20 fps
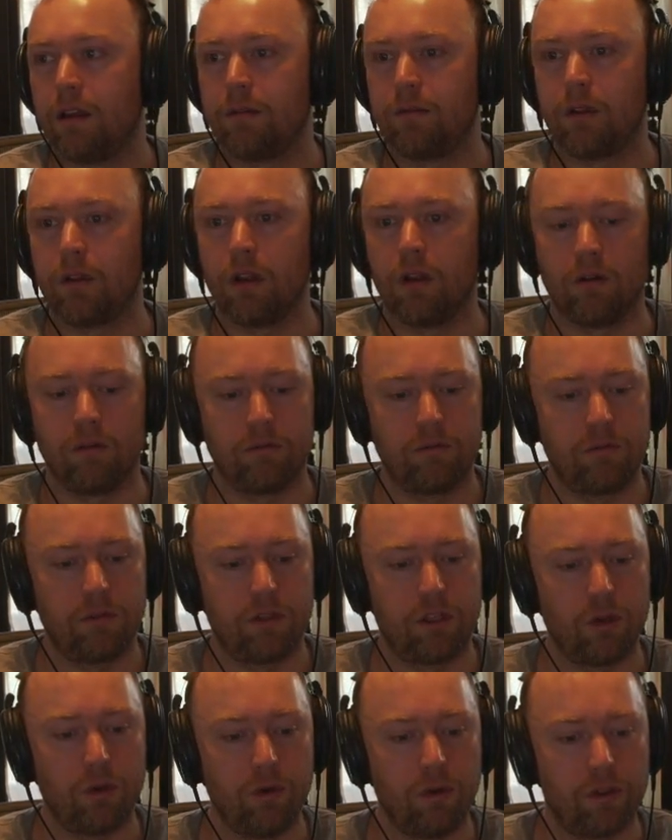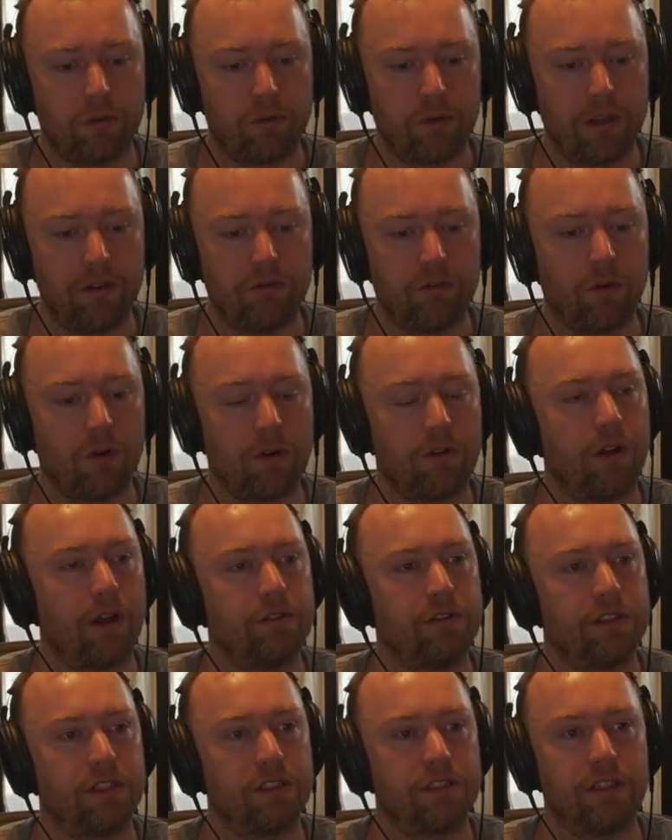2, 3, 4,
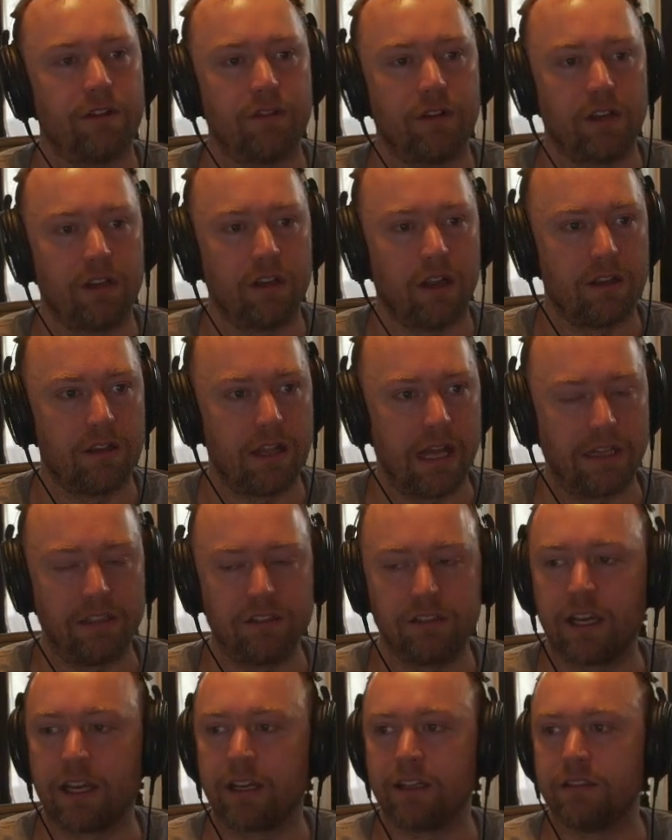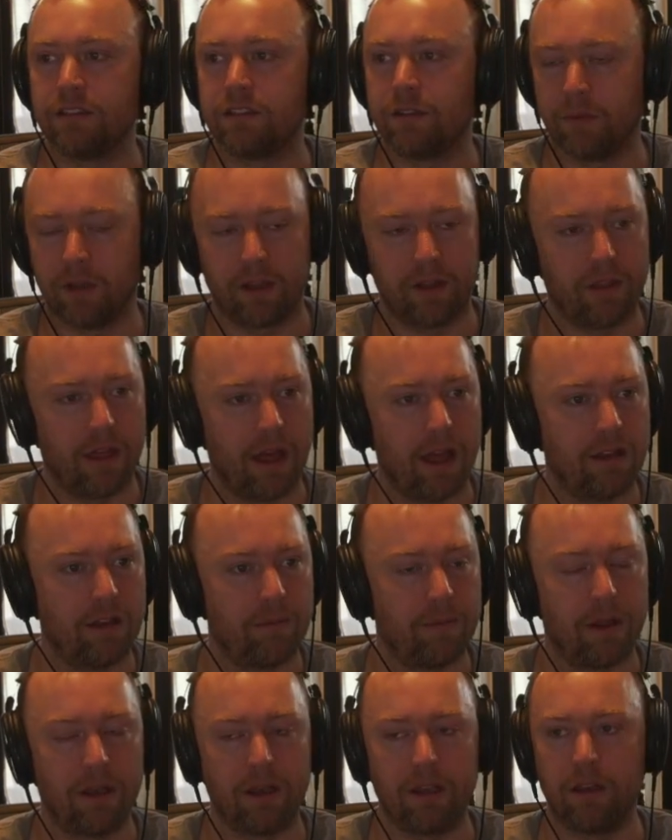5, 6, 7, 8, 9, 10 seconds, something like that,
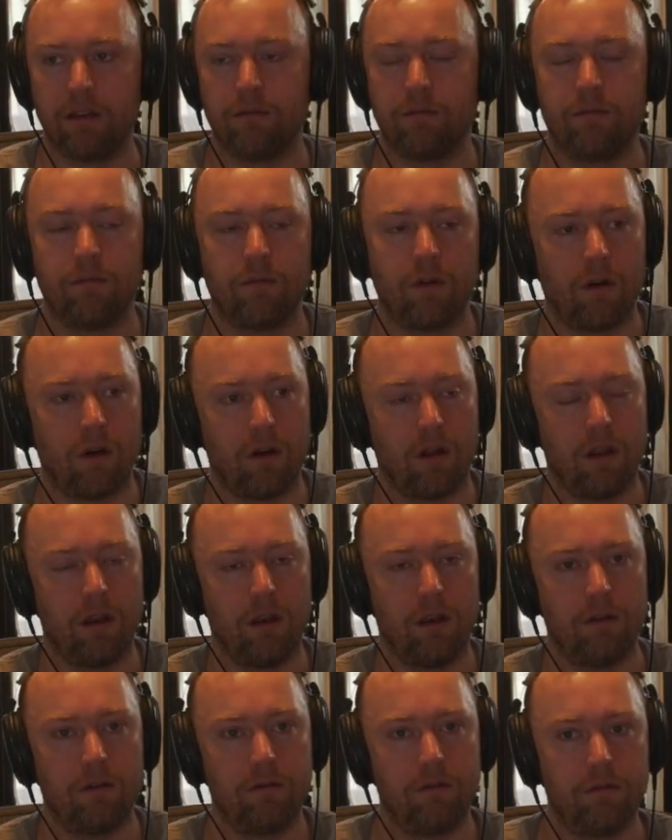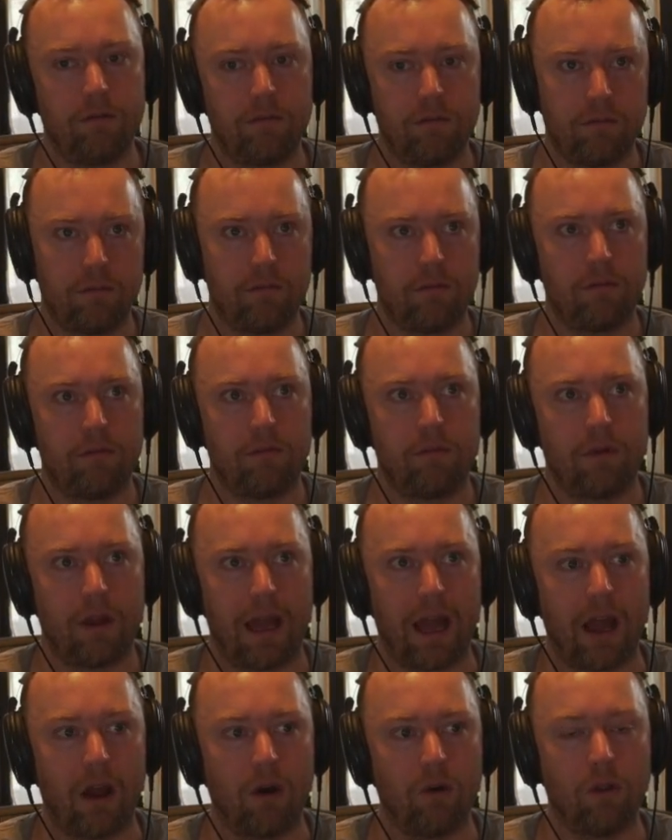depending on
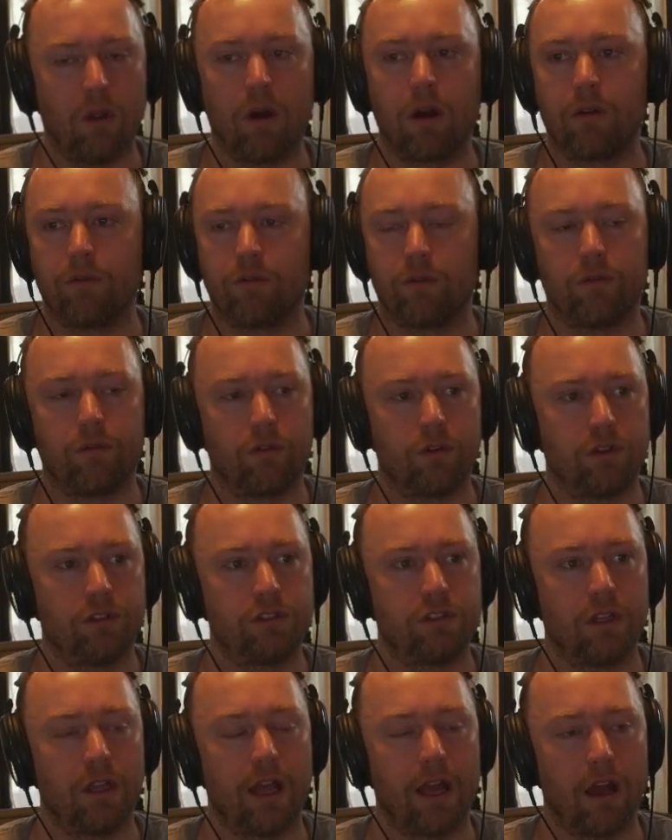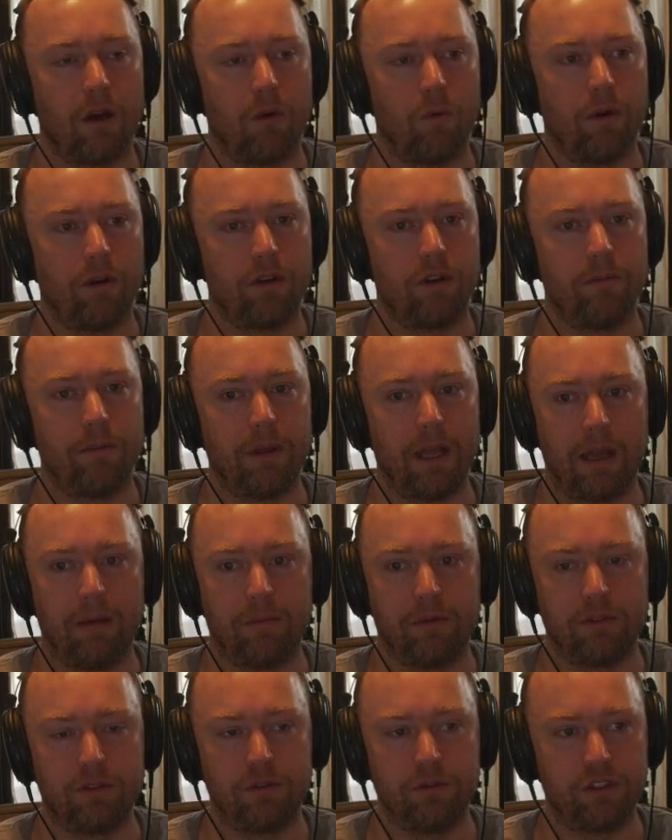how long of a reverse delay I want to be
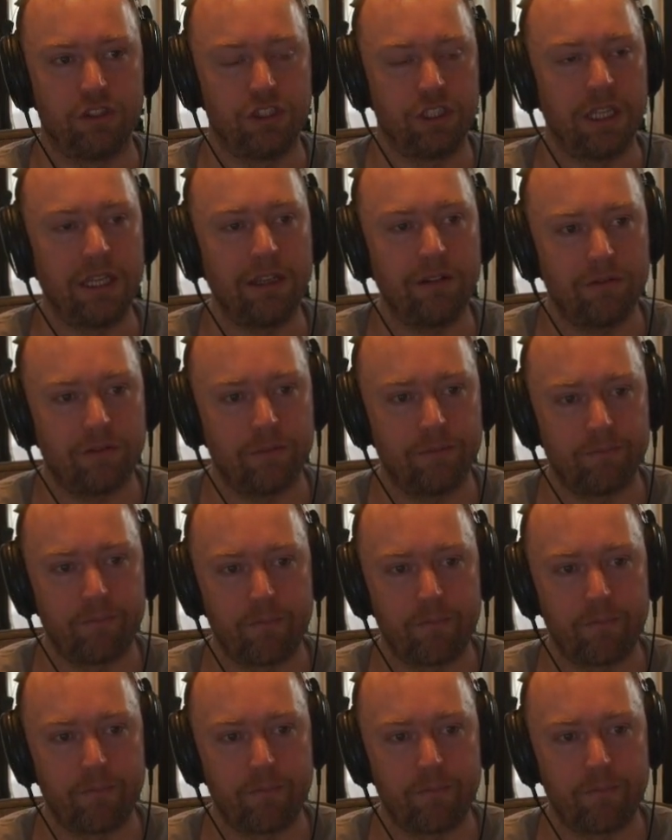able to achieve.